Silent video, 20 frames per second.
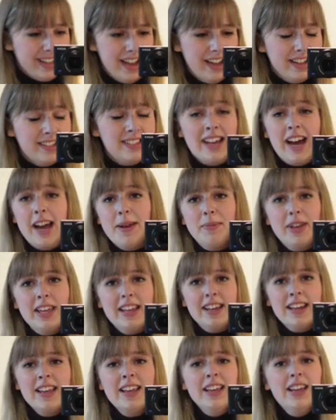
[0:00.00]

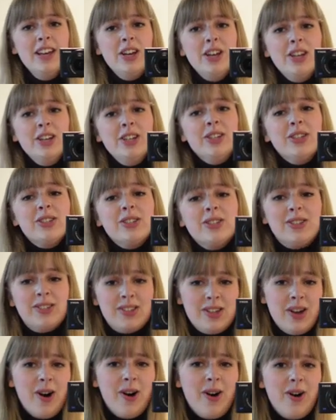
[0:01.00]
assignment.
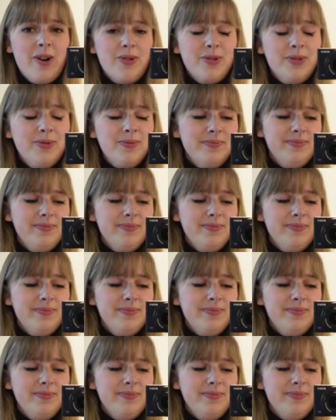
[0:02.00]
So,